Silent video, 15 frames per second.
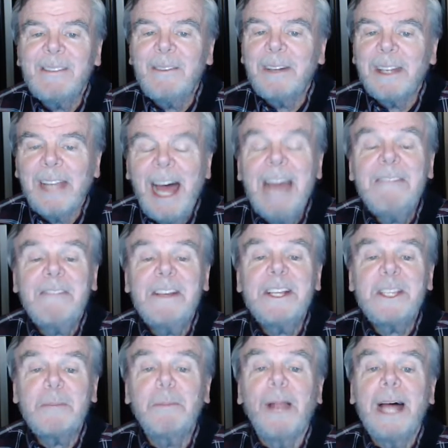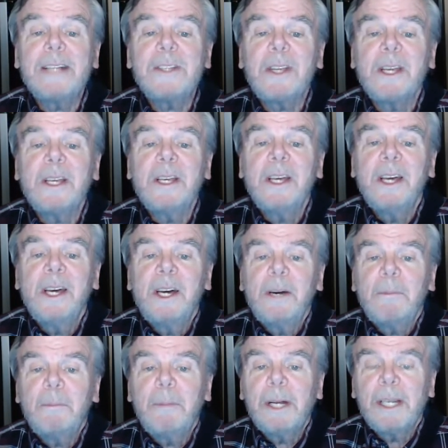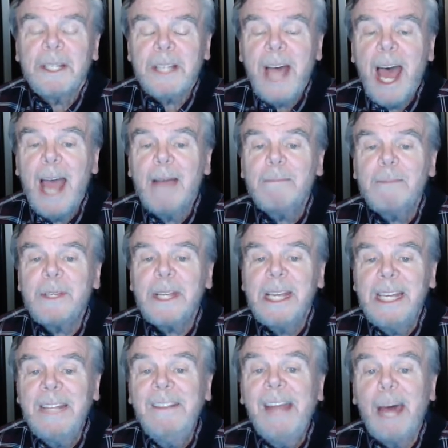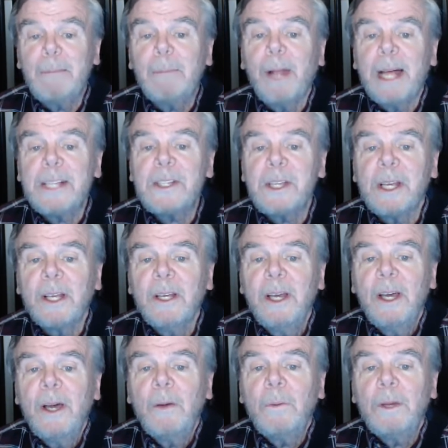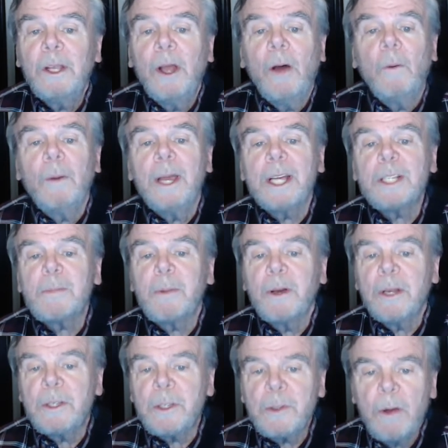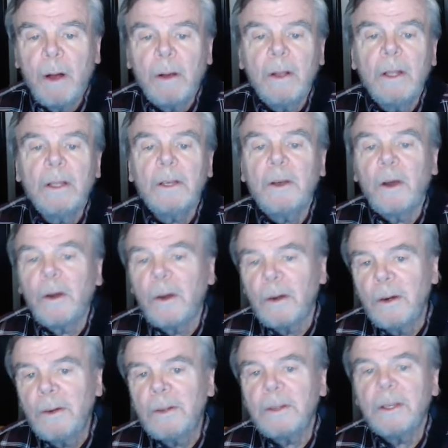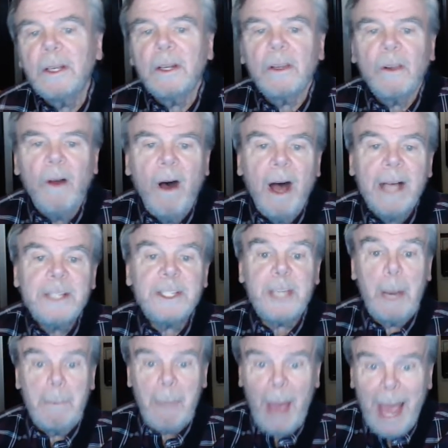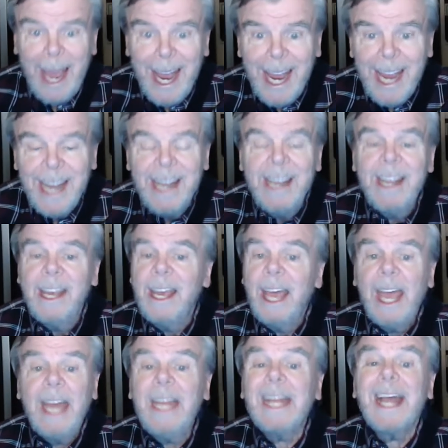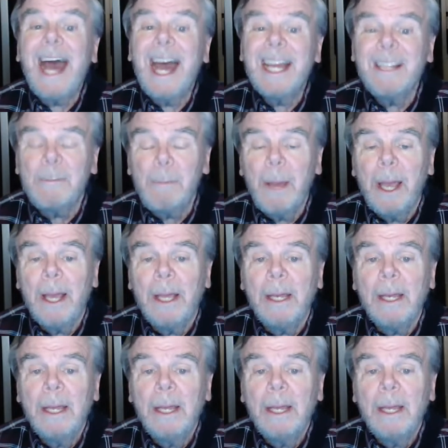Life is a blessing, but at times in that blessing, we know we experience struggle and hurt and loss and pain, any kind of pain.